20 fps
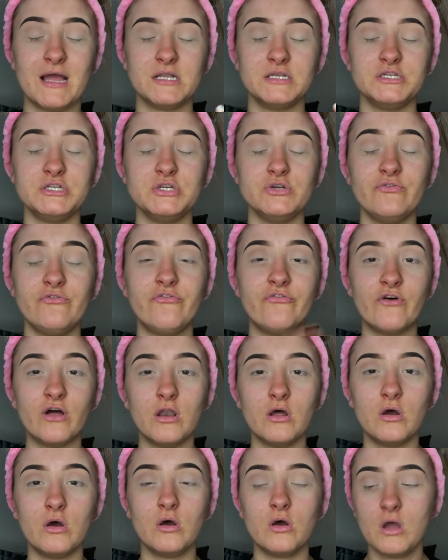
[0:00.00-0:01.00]
and you
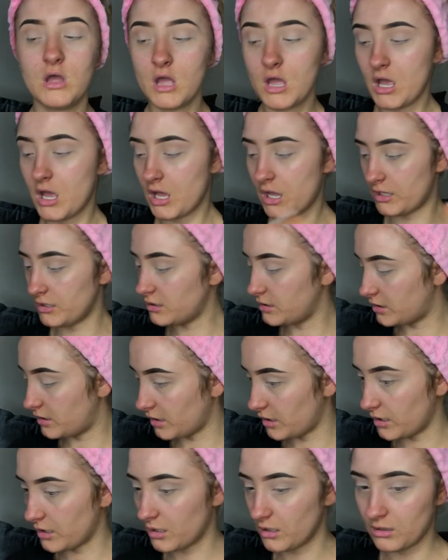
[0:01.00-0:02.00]
follow a
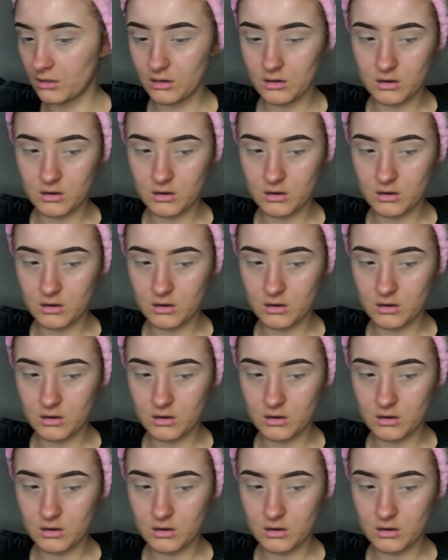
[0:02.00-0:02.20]
girl